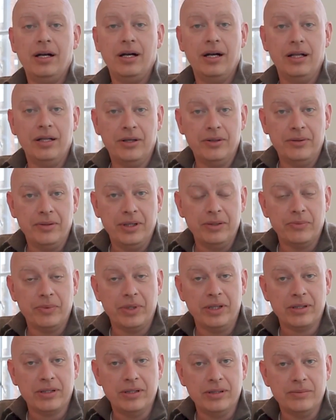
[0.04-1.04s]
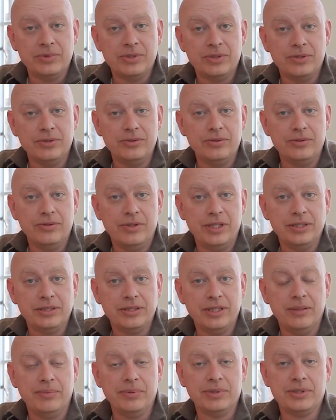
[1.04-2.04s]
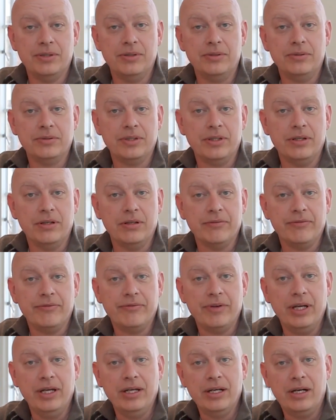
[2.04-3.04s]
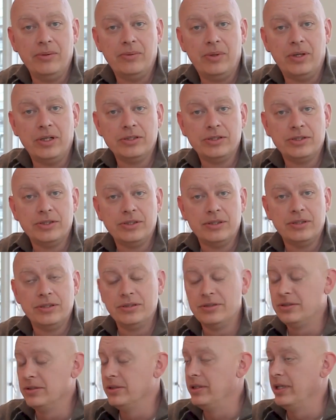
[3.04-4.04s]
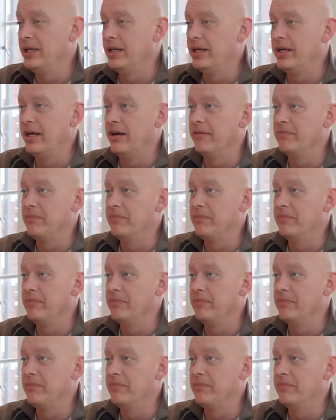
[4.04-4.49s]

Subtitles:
Hello and welcome to this episode of AI Watch. Today I have